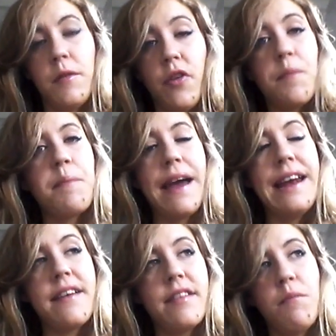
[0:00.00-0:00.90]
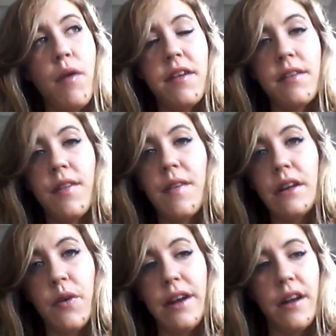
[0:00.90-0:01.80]
the jobs pay less in Brighton than
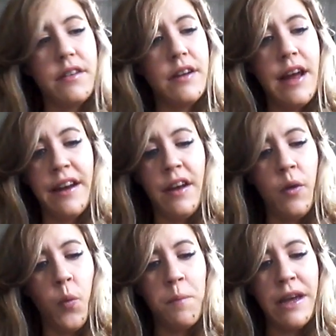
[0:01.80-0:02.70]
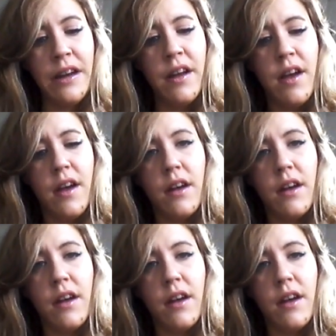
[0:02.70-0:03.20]
they do in London, and it will mean